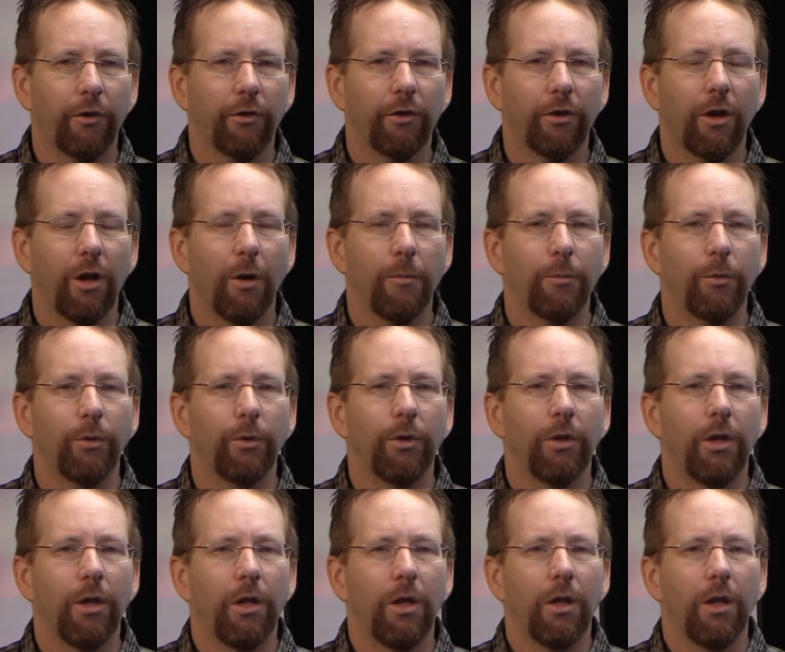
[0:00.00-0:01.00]
as a couple.
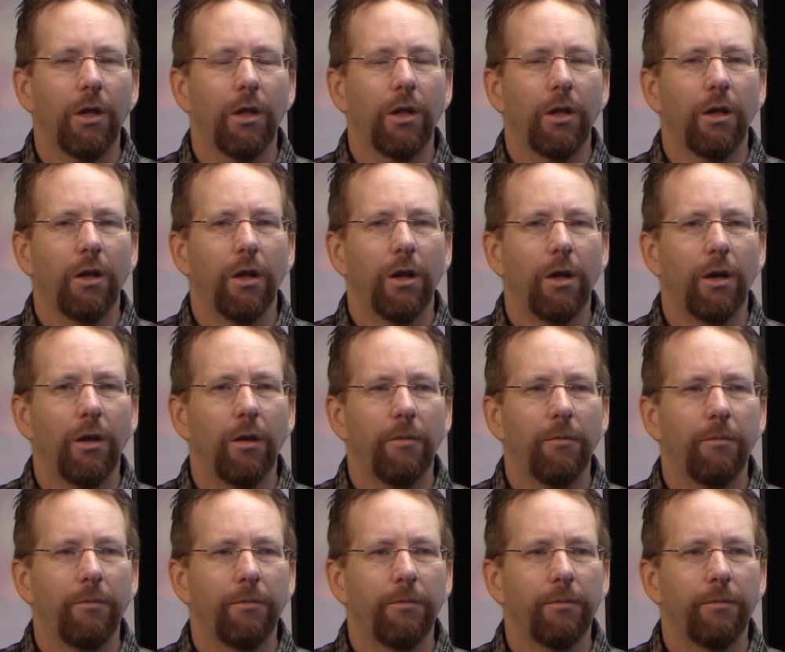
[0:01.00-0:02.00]

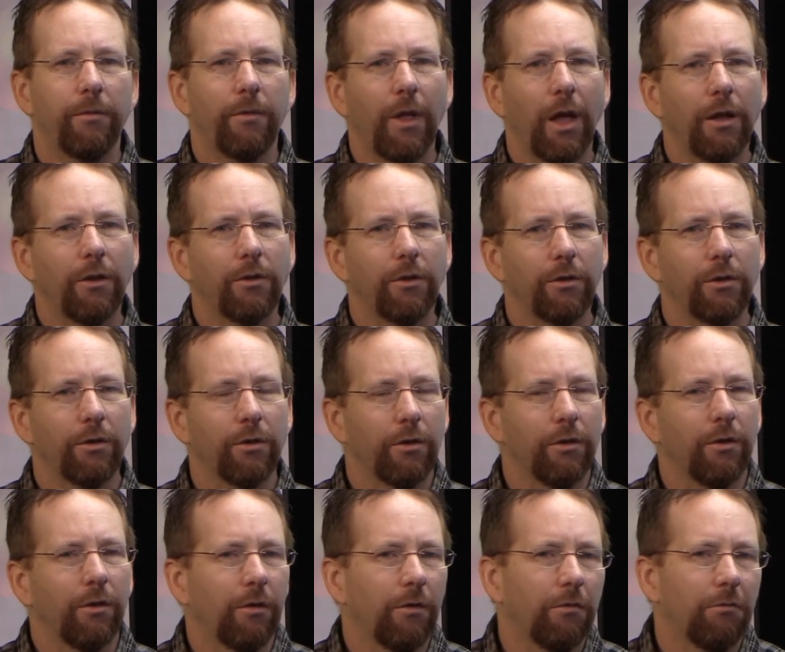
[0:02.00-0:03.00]
Um, that's
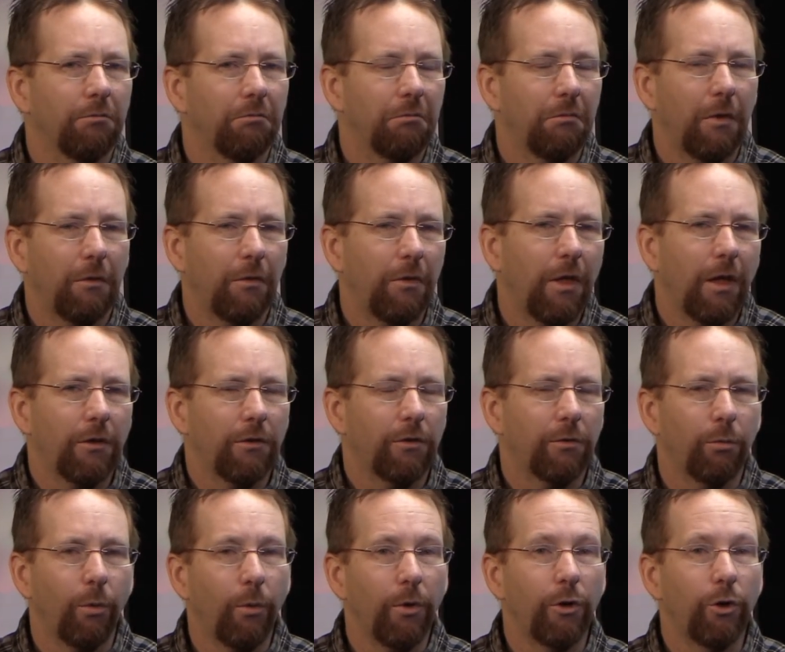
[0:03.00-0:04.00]

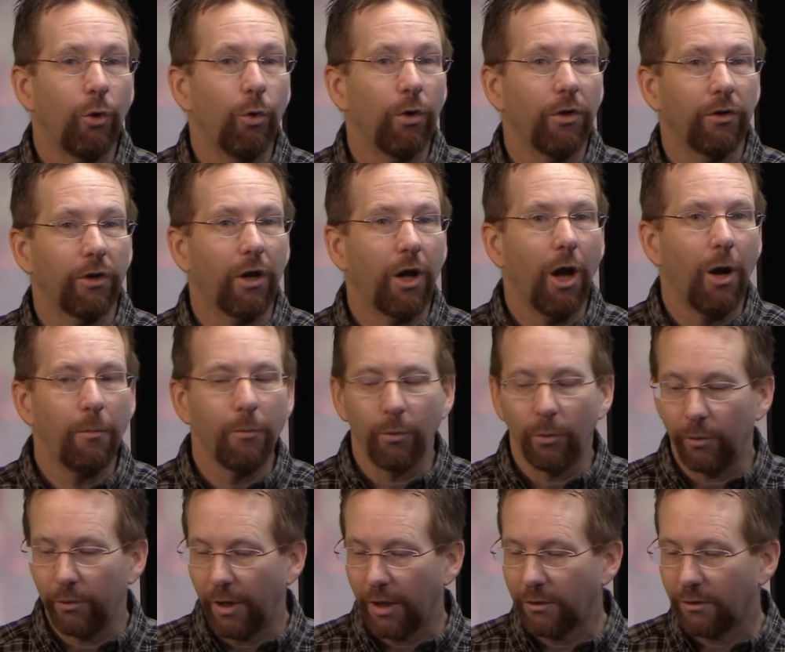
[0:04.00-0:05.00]
that's what we do as a
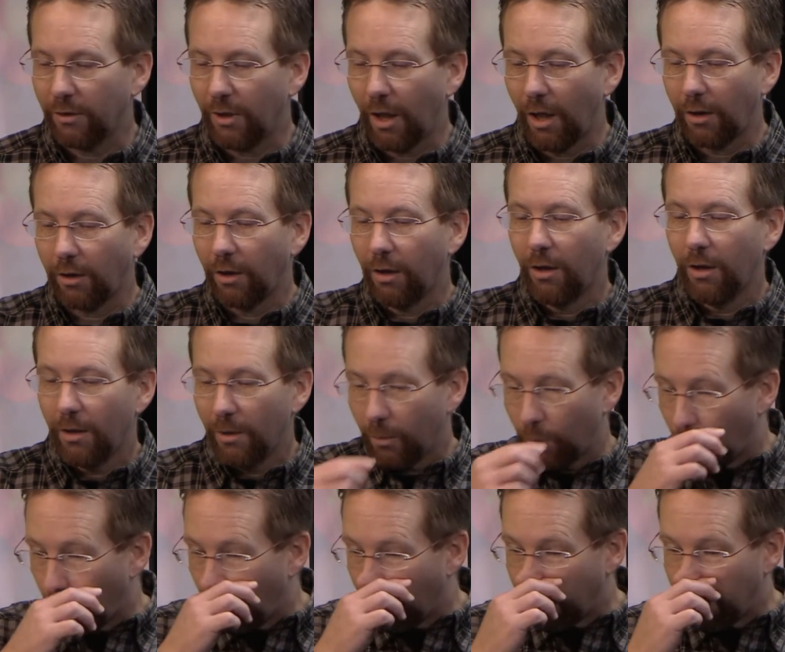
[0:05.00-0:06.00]
couple. That's that
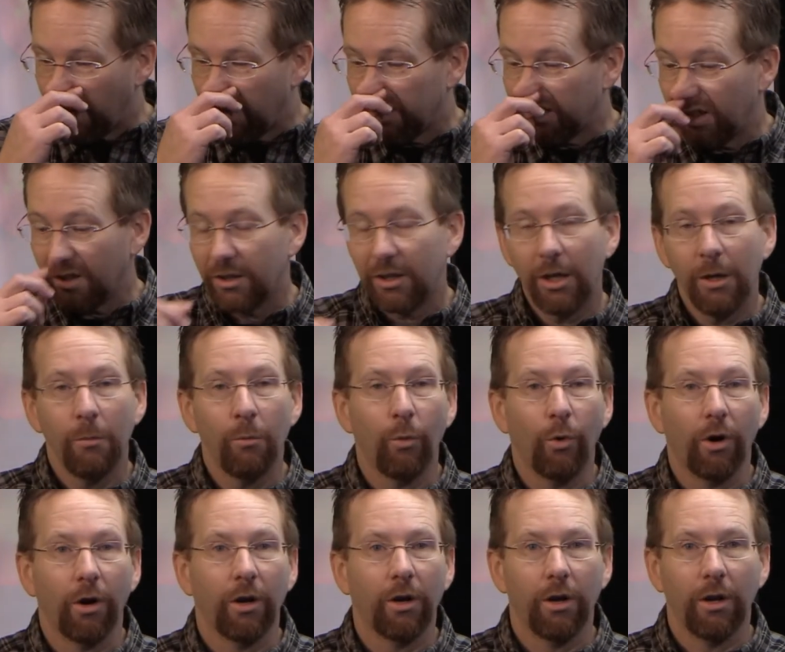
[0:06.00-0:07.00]
oneness and
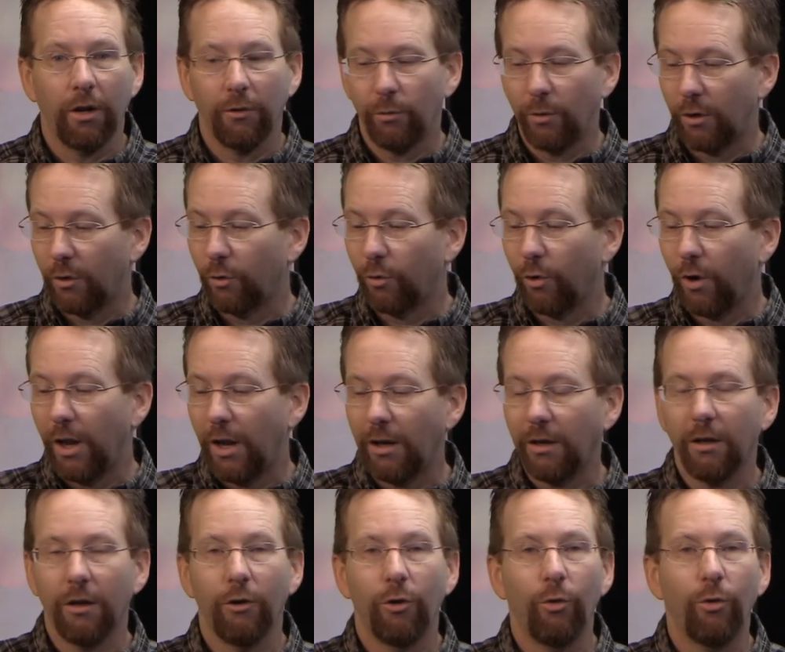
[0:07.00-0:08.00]
teamwork as we
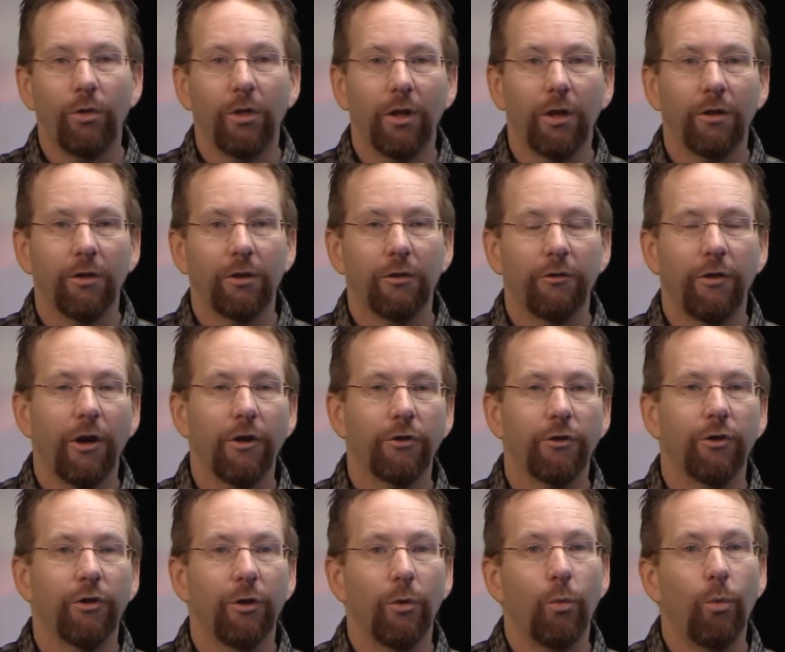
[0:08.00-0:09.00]
create and do things to
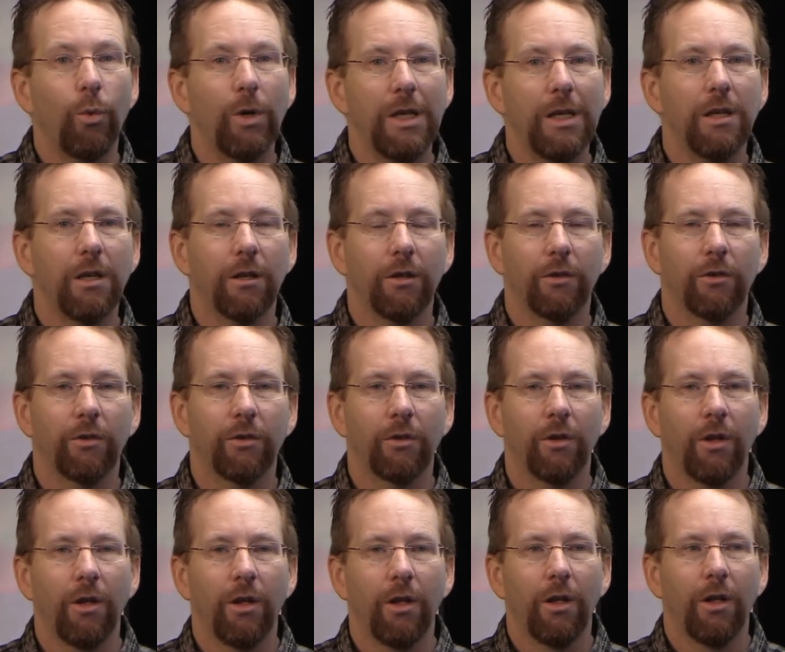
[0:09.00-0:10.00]
foster the we-ness
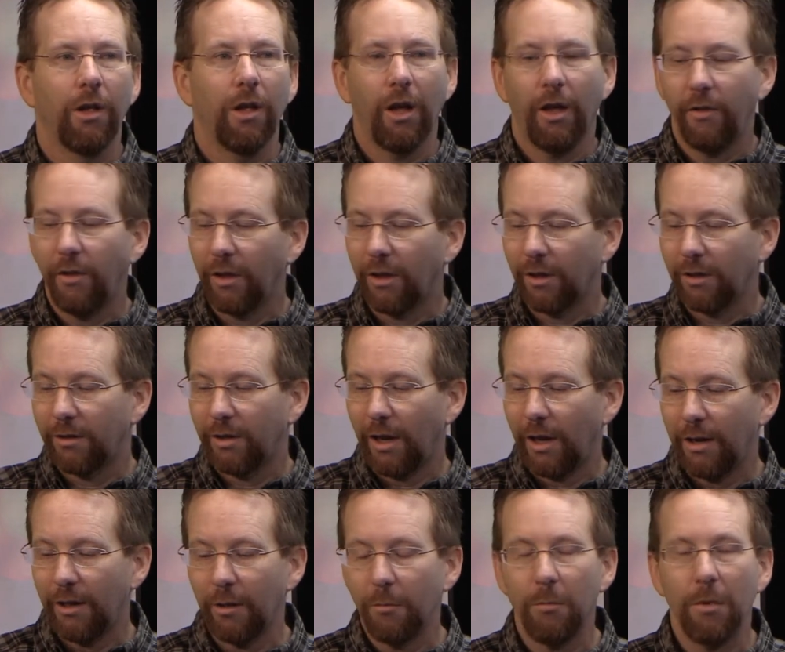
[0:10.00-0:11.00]
and then
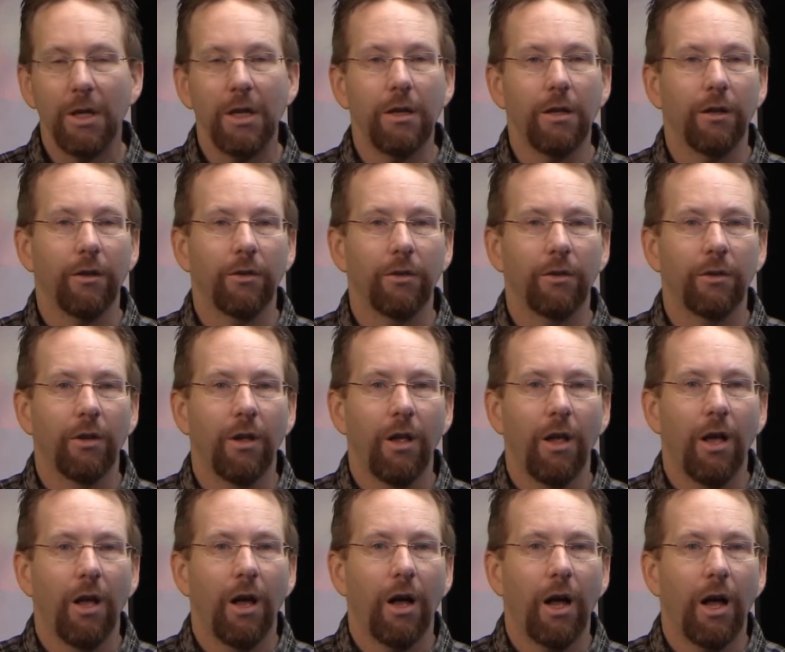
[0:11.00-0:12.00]
containing the meanness.
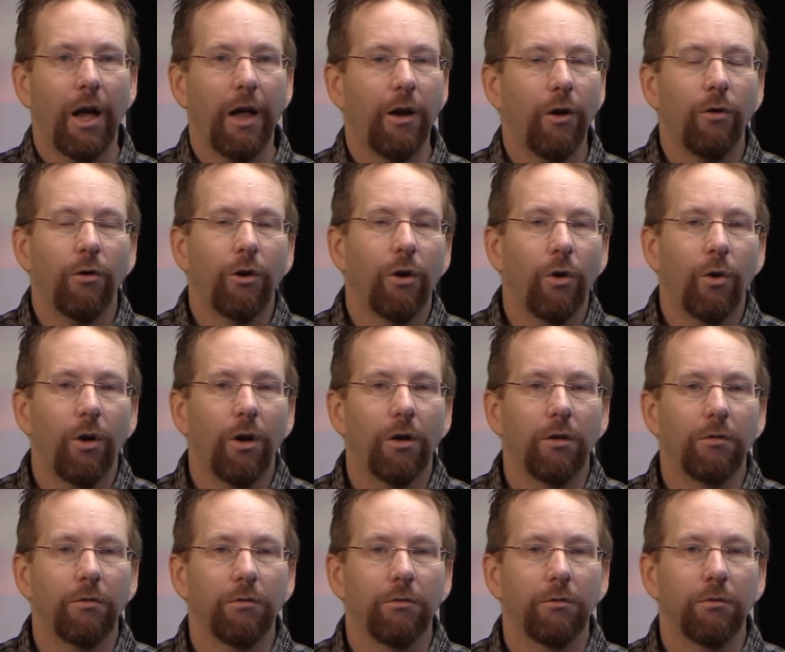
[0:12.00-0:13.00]
I don't go
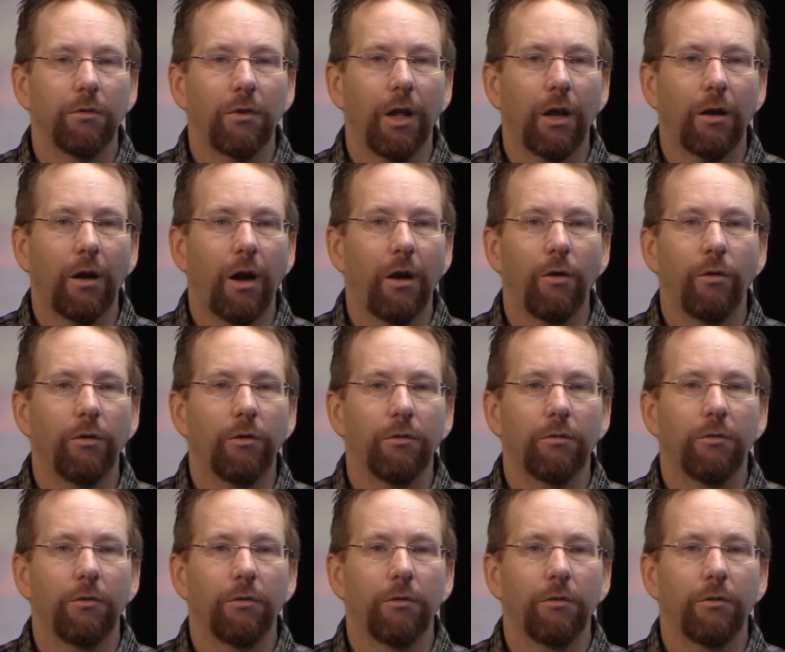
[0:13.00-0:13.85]
on like I don't